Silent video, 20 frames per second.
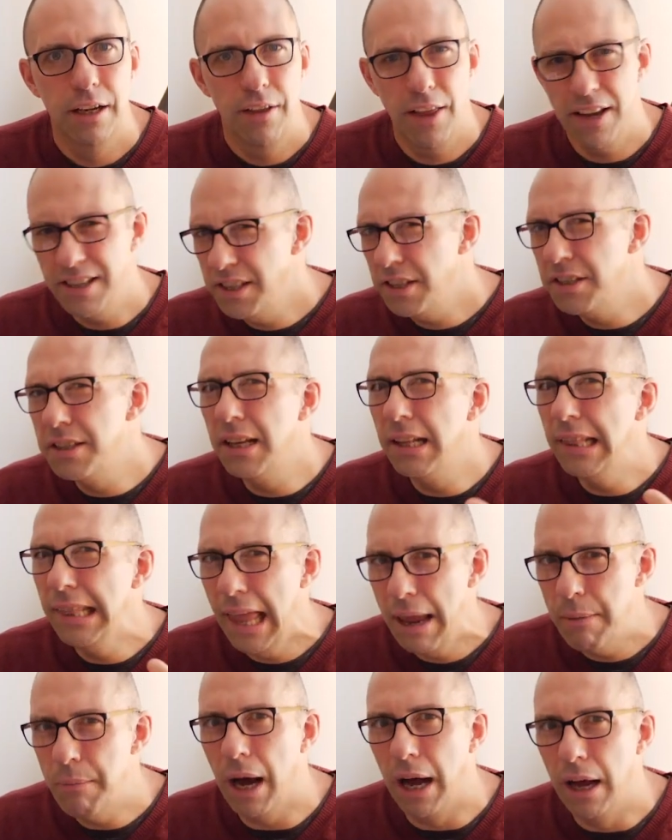That's the
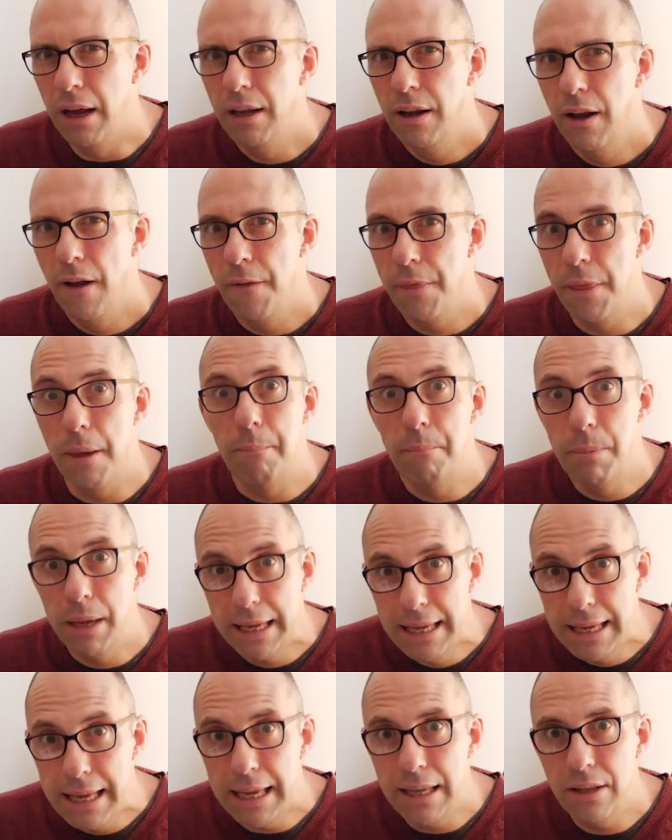dilemma that
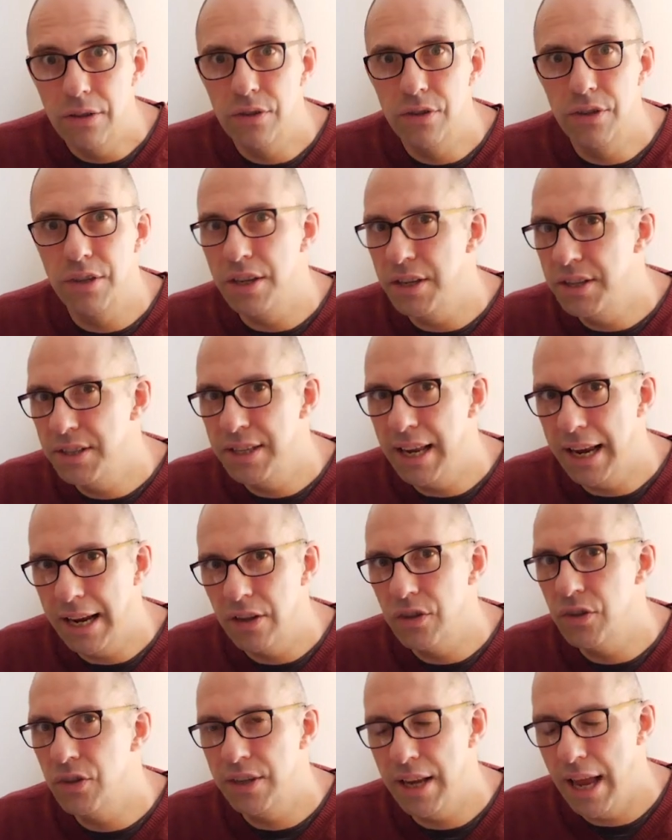begins this
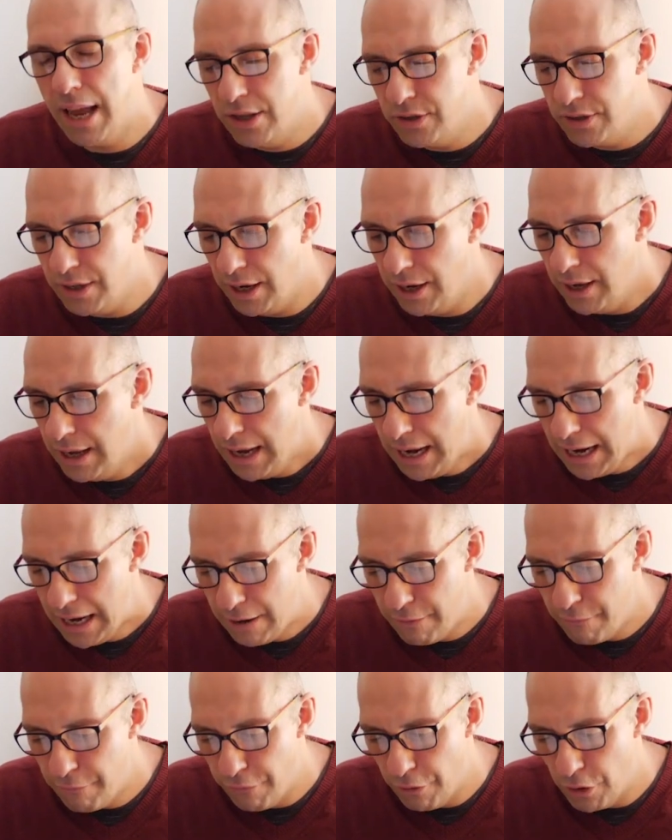second stanza
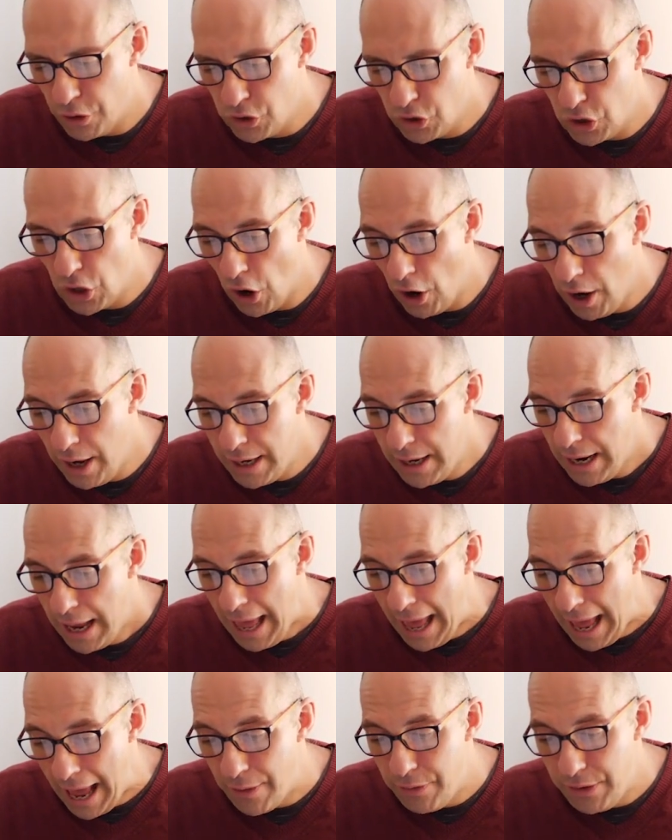in verse 9.
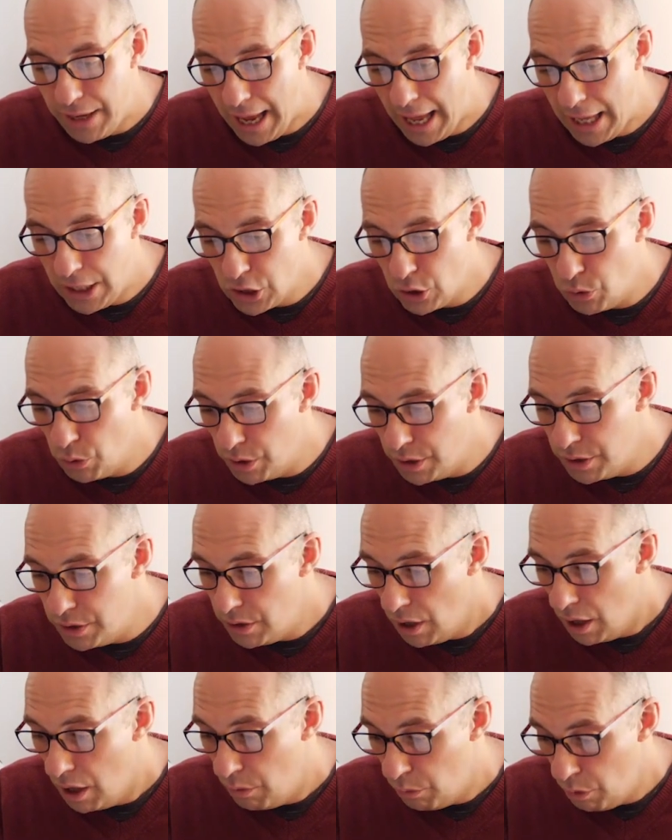And the answer
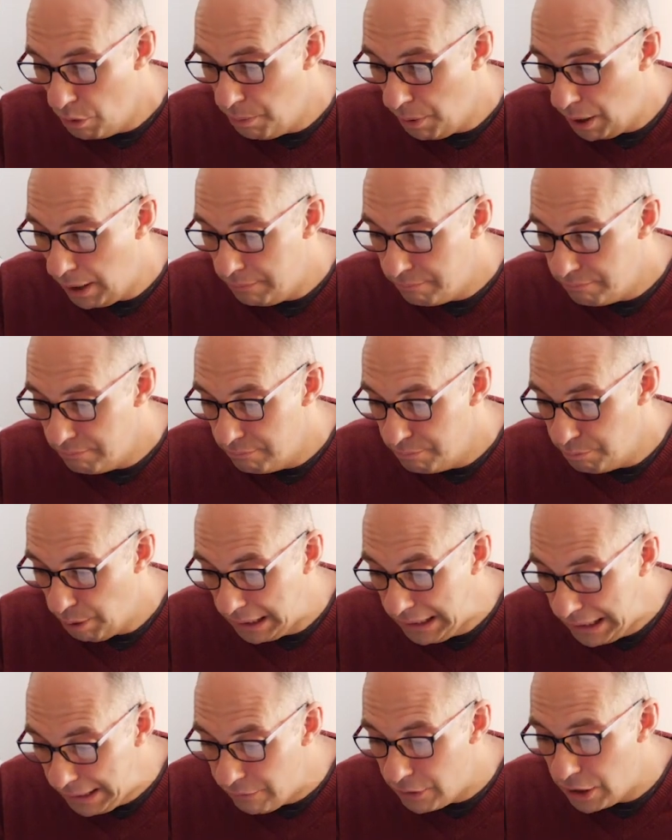is, well, by
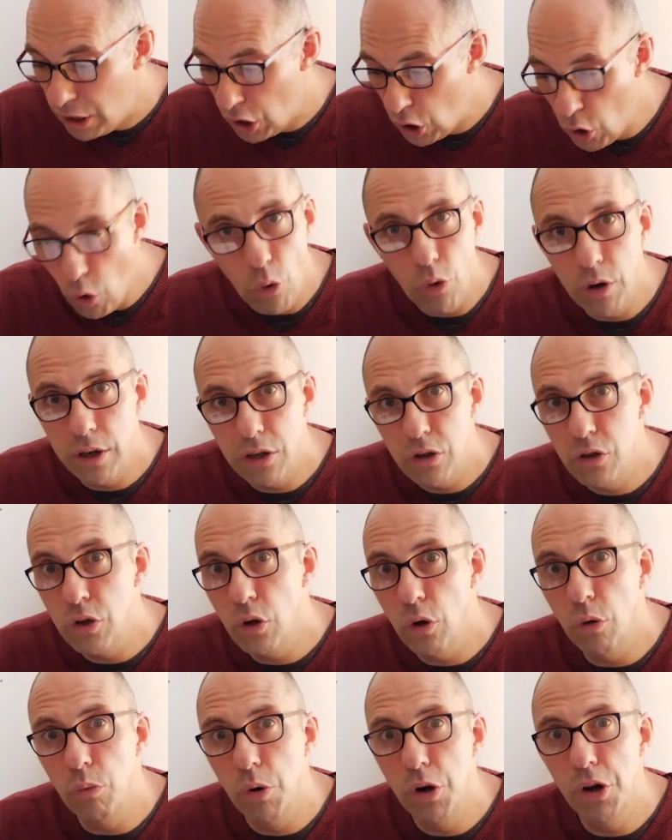living according to
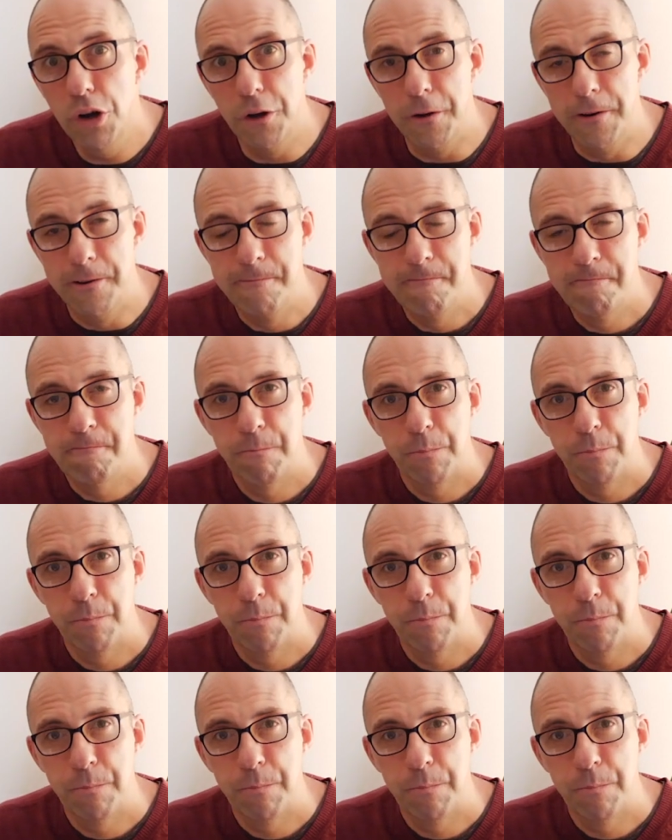your Word.